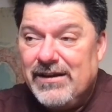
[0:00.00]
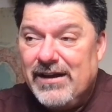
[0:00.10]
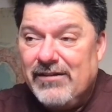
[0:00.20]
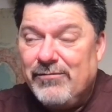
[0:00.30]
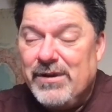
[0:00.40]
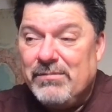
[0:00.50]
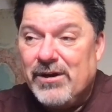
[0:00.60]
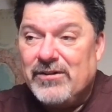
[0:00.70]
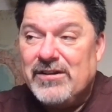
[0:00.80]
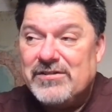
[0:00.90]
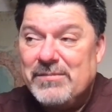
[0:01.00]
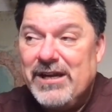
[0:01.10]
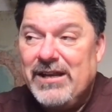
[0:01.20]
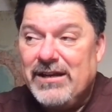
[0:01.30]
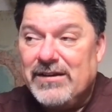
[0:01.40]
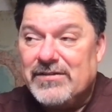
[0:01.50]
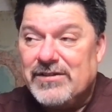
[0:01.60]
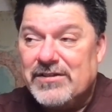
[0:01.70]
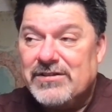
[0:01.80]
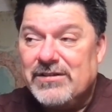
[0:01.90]
I've been participating in a
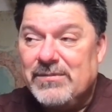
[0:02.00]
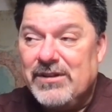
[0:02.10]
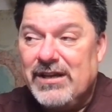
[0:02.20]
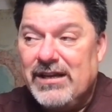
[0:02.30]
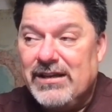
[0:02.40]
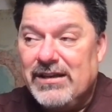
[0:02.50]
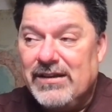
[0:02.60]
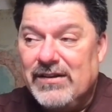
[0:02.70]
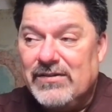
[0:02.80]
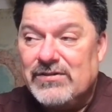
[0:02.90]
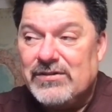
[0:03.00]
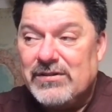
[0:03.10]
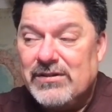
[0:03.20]
system that is